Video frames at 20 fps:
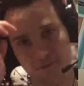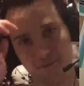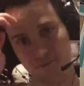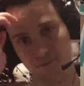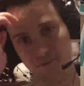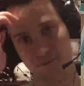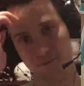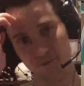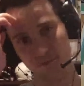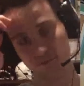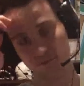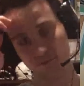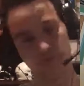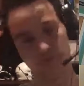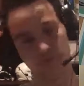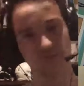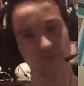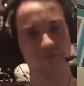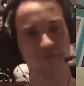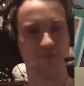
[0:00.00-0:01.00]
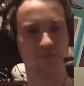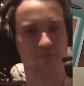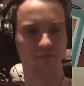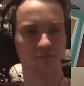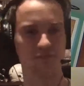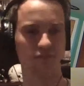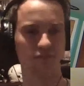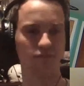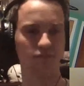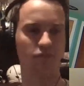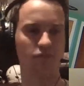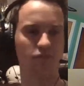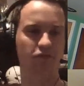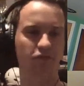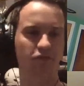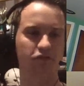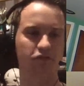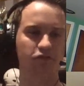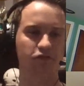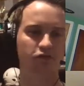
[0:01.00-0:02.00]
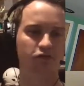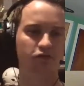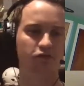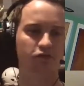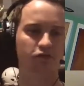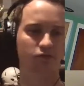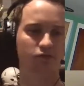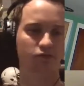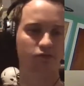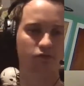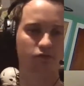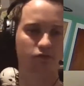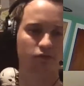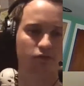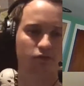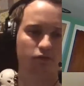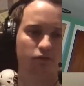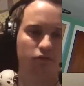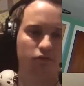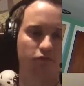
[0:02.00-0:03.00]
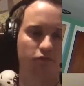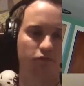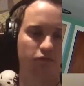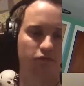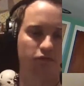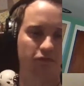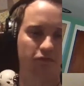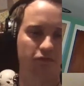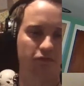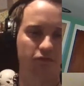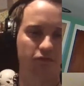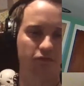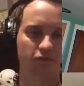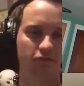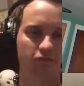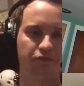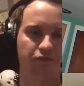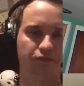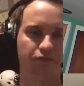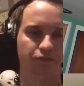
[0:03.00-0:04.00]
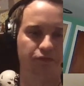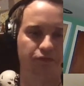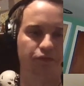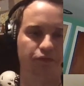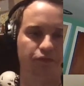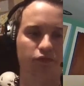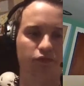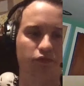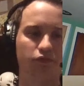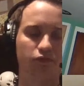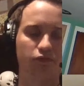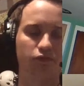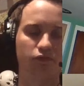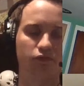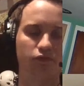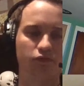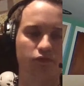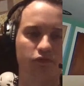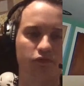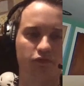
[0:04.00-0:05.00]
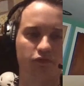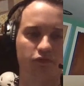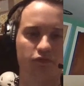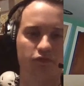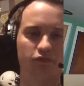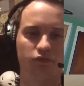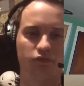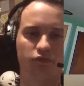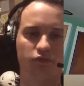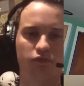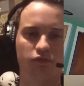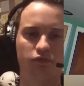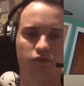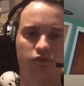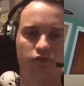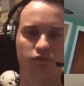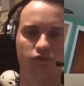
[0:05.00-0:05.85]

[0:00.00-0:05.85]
This person isn't speaking.